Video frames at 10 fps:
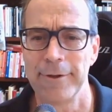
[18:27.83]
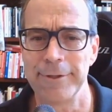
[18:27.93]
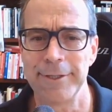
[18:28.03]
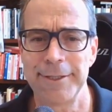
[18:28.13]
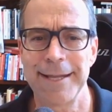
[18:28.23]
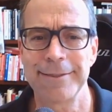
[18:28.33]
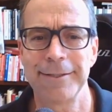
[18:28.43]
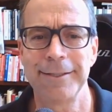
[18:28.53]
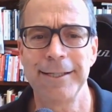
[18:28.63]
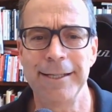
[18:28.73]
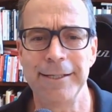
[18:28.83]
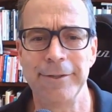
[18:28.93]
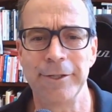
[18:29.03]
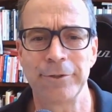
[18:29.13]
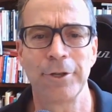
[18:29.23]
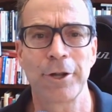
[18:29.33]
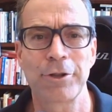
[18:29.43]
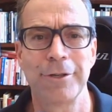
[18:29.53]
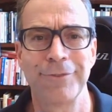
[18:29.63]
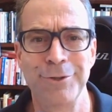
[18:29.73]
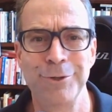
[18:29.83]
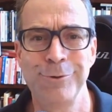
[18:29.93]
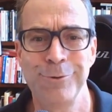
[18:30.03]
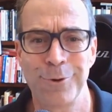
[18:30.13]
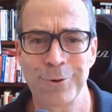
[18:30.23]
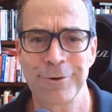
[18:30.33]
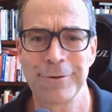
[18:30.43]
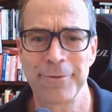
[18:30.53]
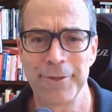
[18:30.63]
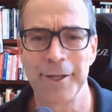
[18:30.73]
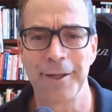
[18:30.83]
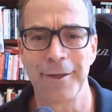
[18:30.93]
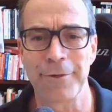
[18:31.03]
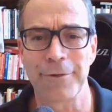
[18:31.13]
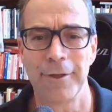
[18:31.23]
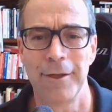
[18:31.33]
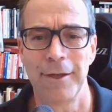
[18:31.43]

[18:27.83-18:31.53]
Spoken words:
than to take the lead in the introduction of a new order of things.